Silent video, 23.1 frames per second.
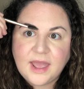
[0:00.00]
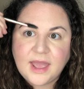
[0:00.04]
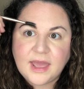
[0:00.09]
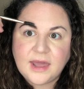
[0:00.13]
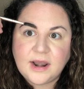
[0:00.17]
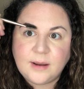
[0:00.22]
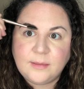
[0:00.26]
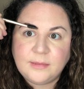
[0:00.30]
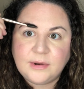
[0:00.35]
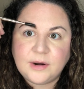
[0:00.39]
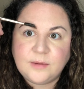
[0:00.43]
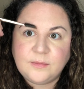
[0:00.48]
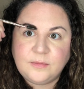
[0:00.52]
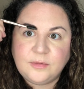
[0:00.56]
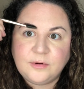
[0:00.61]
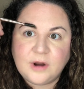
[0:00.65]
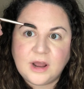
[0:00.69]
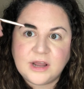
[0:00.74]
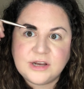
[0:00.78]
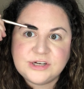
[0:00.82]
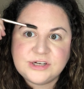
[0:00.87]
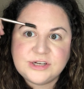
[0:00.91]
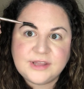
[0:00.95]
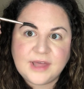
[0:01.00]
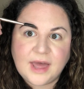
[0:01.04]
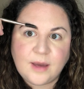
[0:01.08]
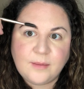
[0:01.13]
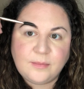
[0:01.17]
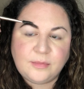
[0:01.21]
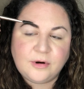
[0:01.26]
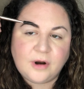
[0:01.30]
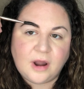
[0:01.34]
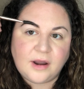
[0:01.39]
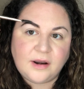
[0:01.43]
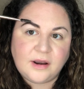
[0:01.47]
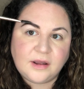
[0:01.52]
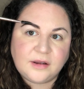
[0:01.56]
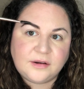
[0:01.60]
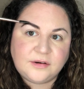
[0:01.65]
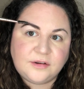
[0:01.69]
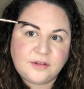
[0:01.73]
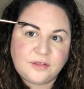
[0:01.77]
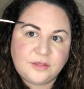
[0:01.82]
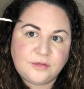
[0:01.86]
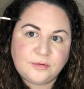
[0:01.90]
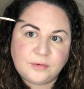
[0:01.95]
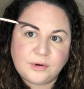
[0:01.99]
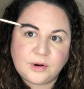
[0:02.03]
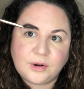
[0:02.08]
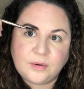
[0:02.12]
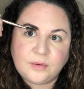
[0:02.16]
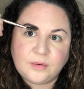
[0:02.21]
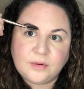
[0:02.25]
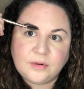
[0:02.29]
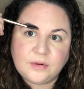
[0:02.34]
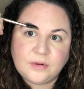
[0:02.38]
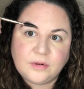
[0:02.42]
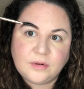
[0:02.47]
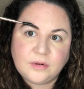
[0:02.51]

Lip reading: and I'm gonna brush that product through.